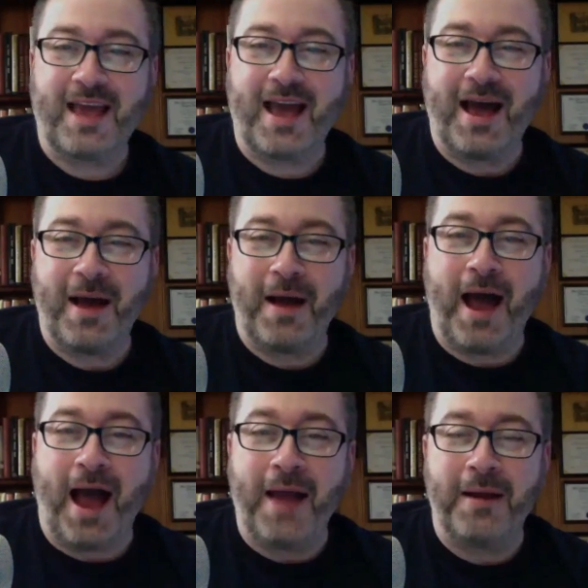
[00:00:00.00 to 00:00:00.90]
so,
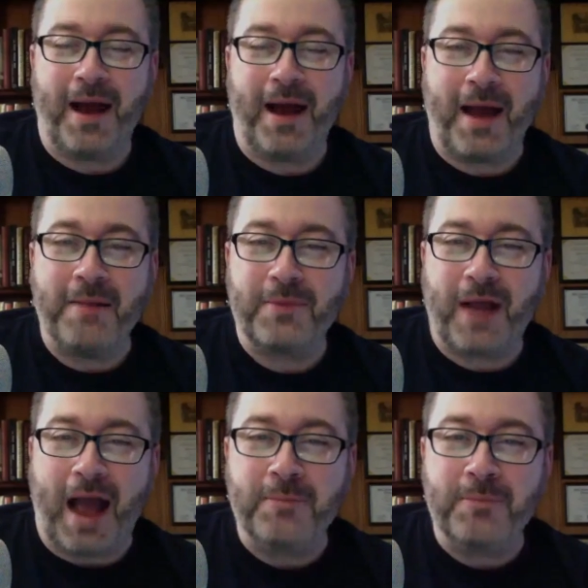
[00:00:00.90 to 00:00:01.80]

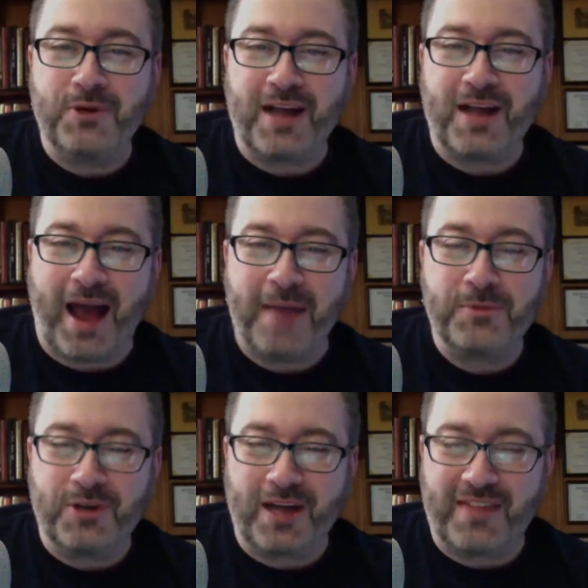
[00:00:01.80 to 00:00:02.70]
I'm good
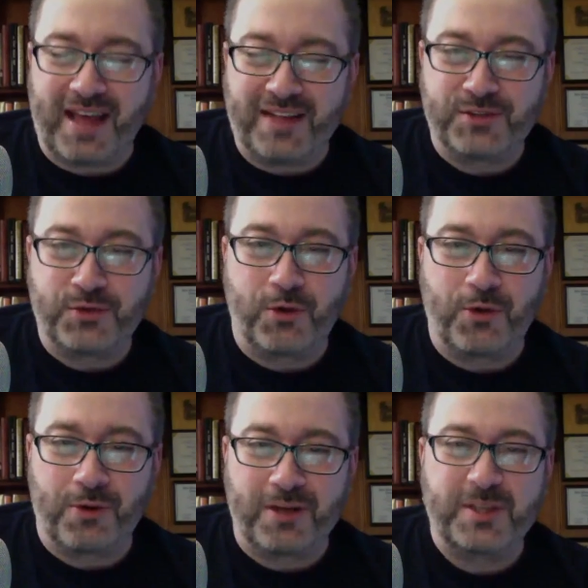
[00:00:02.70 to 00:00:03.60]
on that
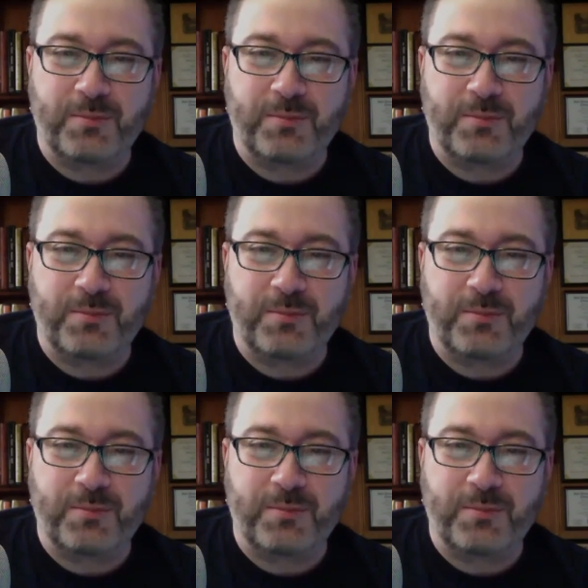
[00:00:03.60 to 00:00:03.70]
score, Russ.